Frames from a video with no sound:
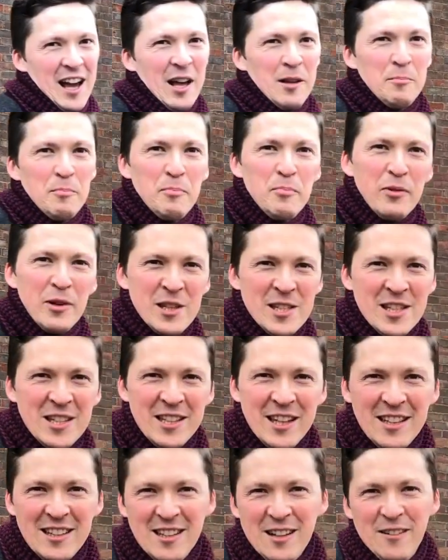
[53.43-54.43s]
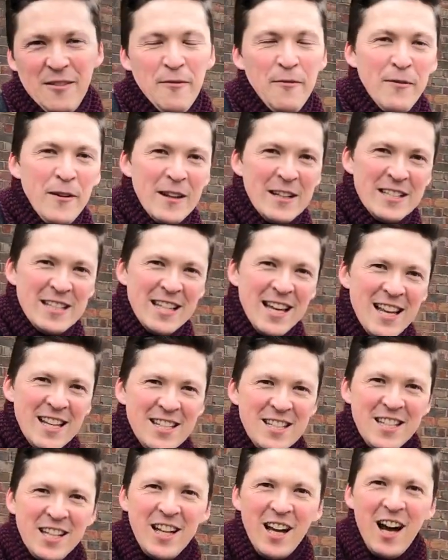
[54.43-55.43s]
unprecedented,
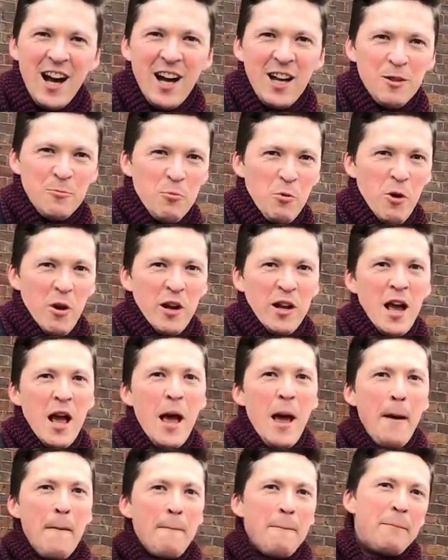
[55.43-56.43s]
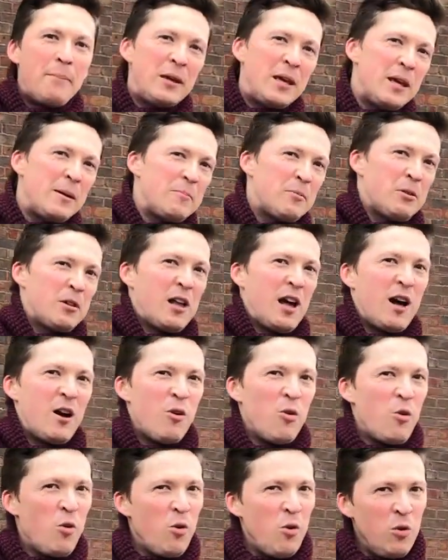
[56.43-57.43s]
fantastic artwork. People are
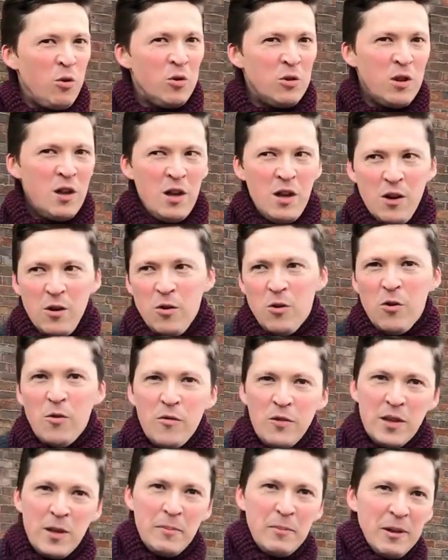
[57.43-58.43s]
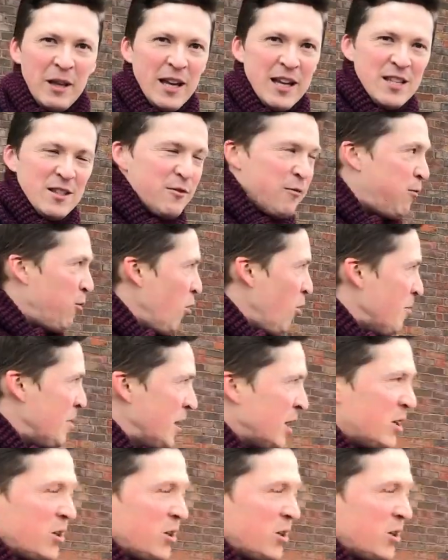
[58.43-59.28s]
all over the place, forming